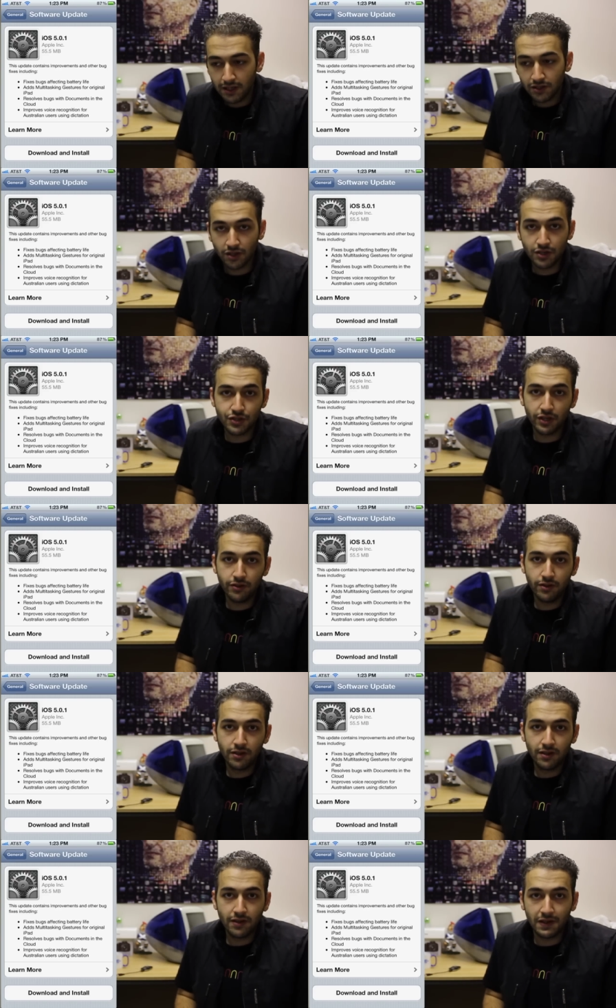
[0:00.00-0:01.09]
Turns out,
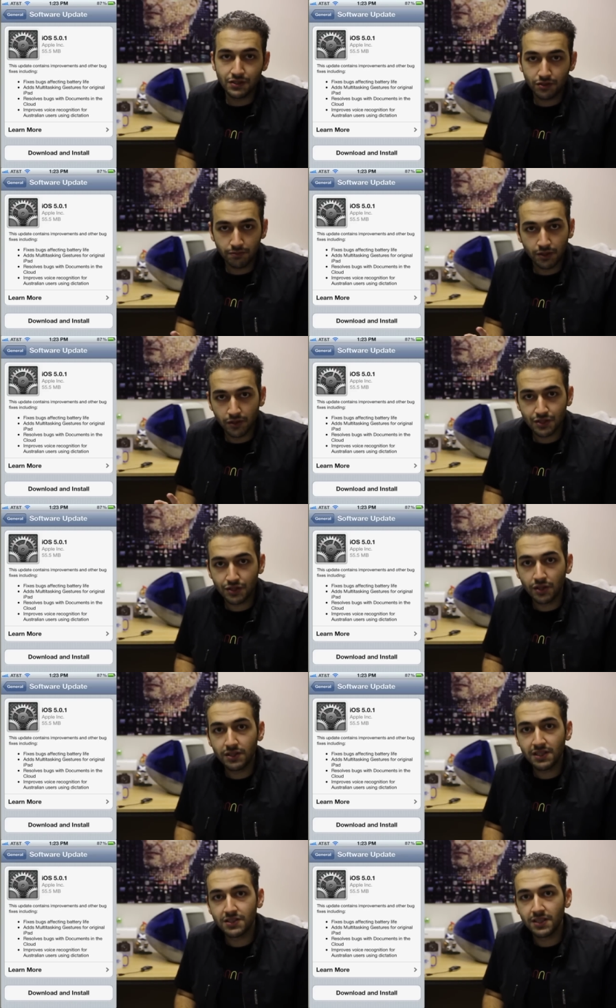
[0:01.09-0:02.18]
as you know, as
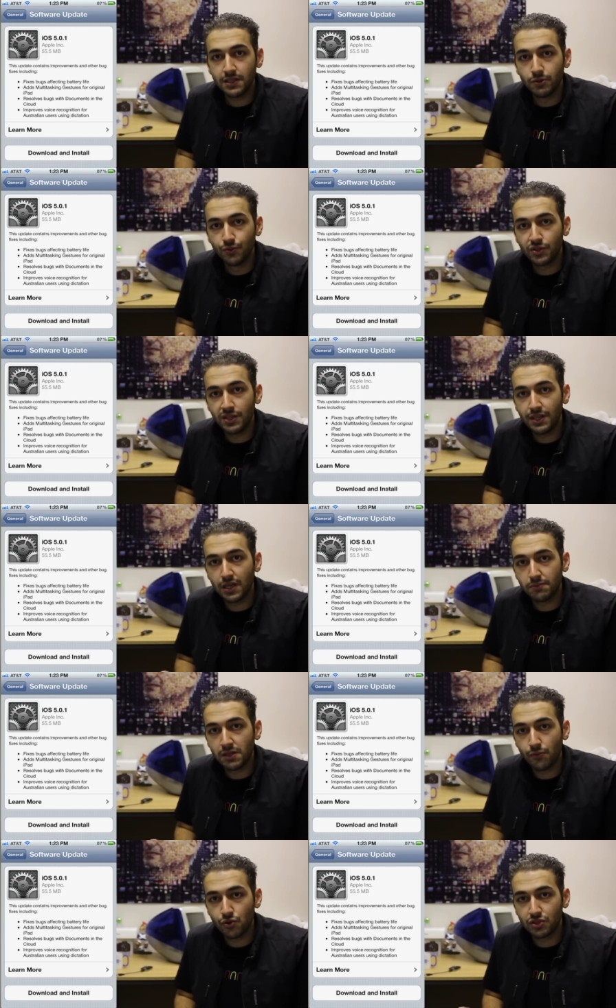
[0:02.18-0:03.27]
good as the O T A
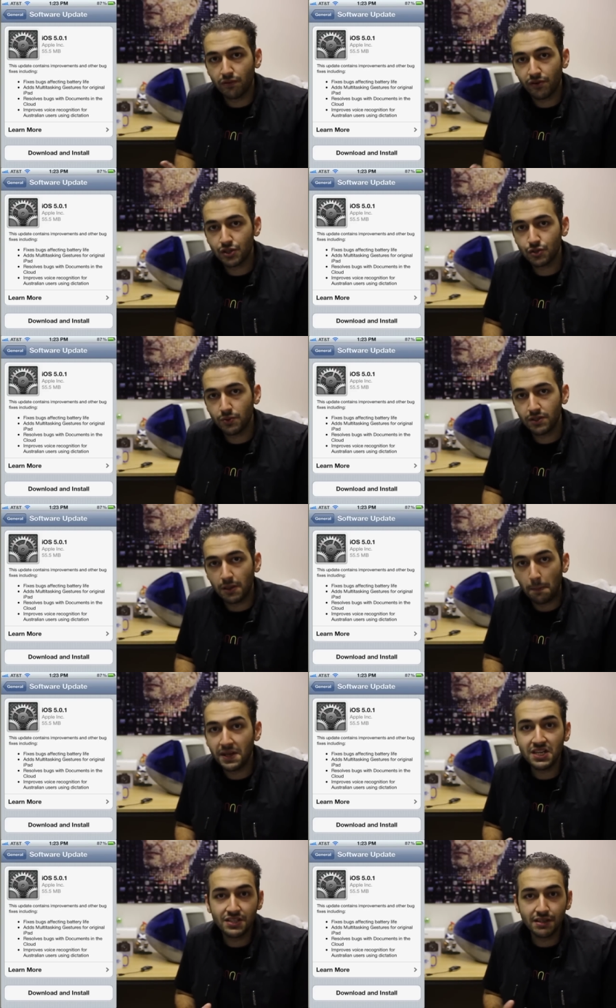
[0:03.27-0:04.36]
update was, the first one, the
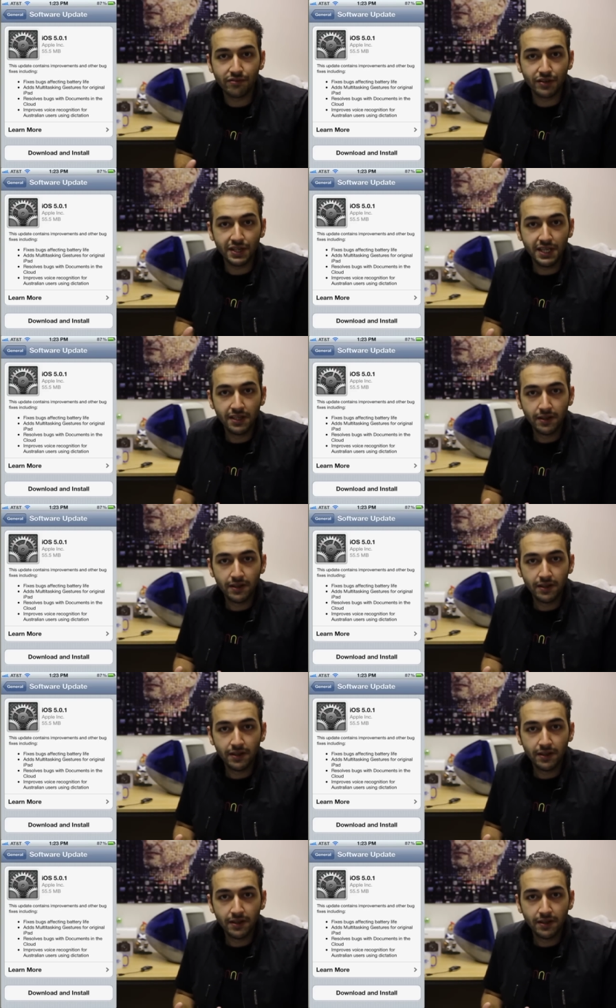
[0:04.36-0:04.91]
P C free,